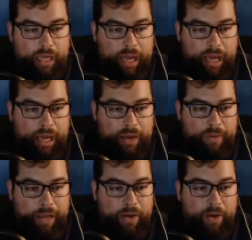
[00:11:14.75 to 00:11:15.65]
And we
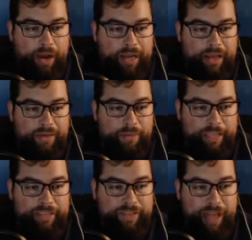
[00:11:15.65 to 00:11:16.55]
can go ahead and give him
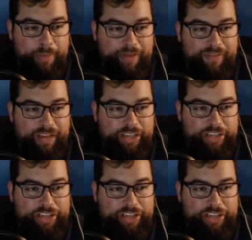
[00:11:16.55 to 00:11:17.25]
this flapping fish.